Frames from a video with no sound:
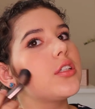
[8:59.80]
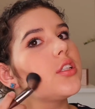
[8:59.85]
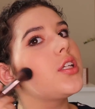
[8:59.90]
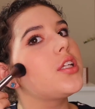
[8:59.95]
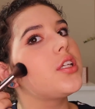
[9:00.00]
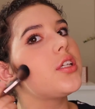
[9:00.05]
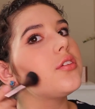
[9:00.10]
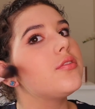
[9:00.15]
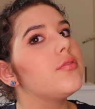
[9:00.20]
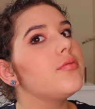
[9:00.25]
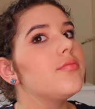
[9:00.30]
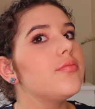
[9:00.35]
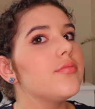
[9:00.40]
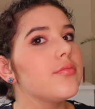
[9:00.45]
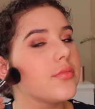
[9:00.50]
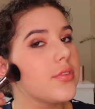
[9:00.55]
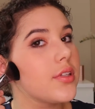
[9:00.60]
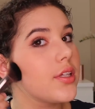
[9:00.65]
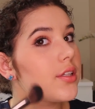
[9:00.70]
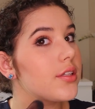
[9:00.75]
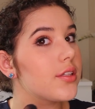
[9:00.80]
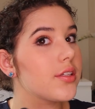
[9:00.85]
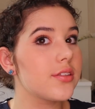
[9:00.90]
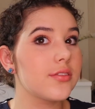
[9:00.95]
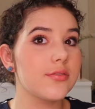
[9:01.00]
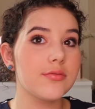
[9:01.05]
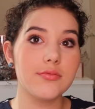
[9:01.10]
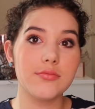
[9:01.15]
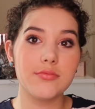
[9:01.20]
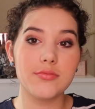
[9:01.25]
you know,
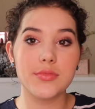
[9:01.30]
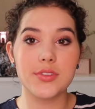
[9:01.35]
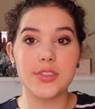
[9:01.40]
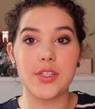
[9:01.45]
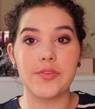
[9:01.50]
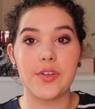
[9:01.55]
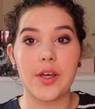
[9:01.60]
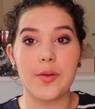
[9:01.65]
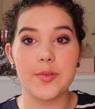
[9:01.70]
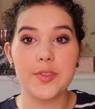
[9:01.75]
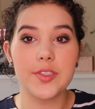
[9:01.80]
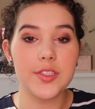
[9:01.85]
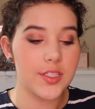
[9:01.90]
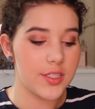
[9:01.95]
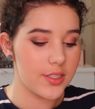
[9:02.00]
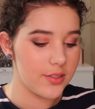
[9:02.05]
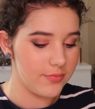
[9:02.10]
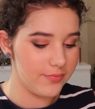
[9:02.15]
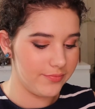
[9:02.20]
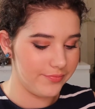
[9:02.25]
stuff happens.